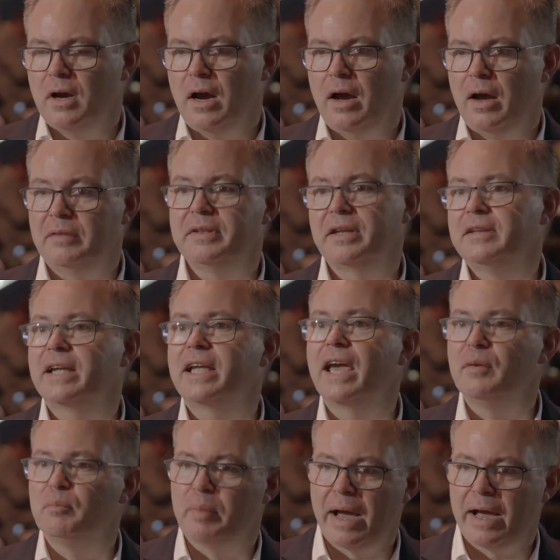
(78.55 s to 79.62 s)
and then they
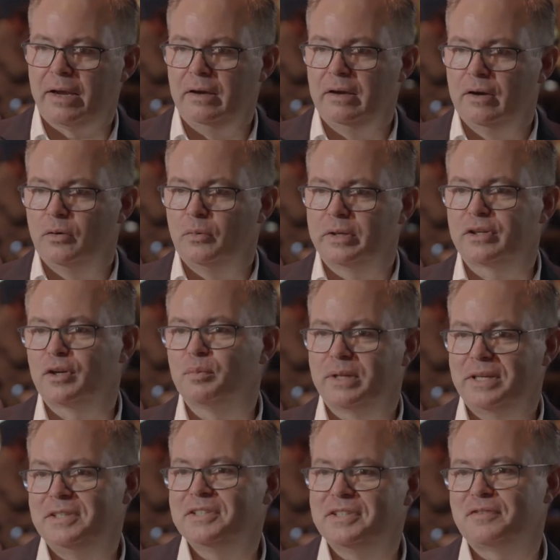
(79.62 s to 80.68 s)
came back with
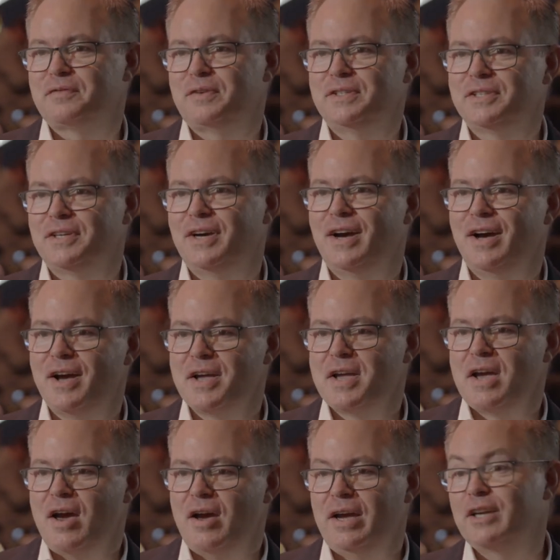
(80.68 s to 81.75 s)
completely different
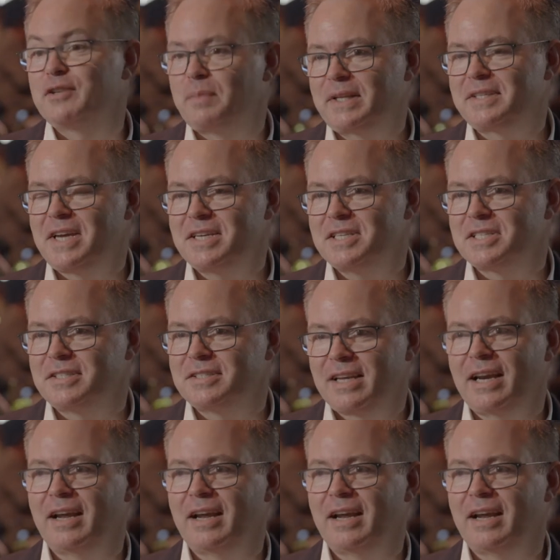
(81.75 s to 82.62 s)
expectations.